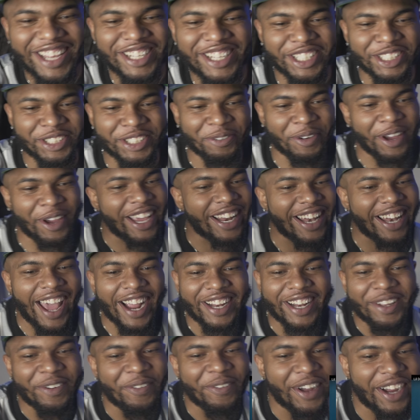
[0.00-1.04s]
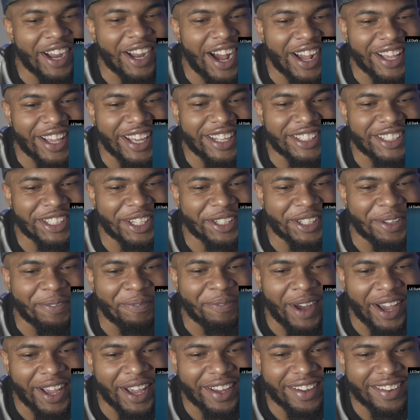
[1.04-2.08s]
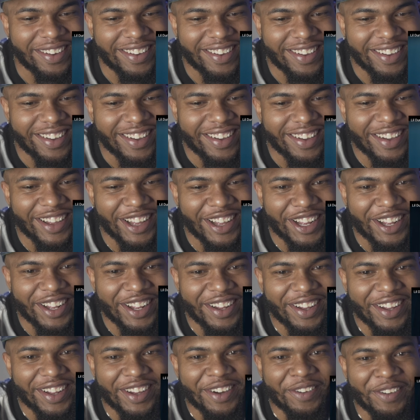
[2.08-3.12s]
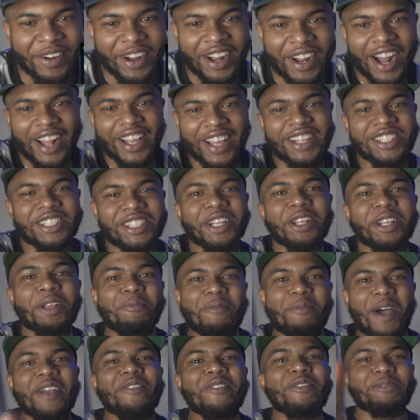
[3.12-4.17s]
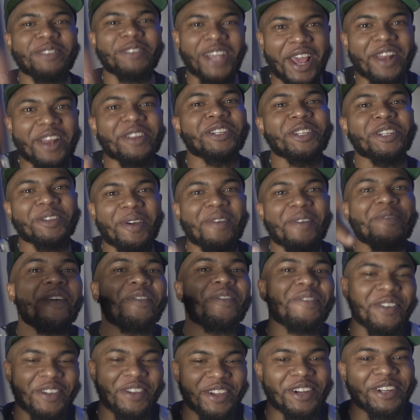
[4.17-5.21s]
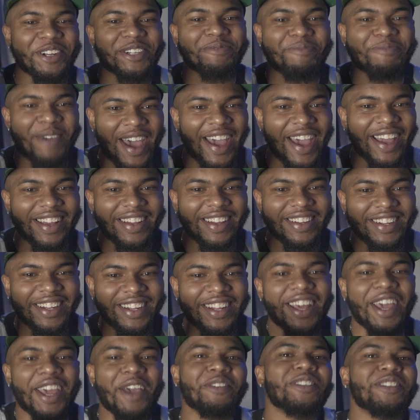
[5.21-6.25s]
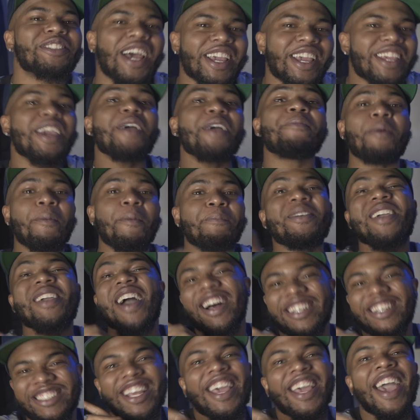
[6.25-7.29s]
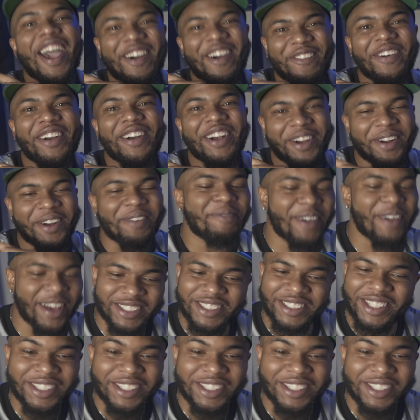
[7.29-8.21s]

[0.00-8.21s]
he just reenacted when Kanye took the mic. When Kanye took the mic from Taylor Swift a few years back and was like, yeah, but Beyonce had one of the best.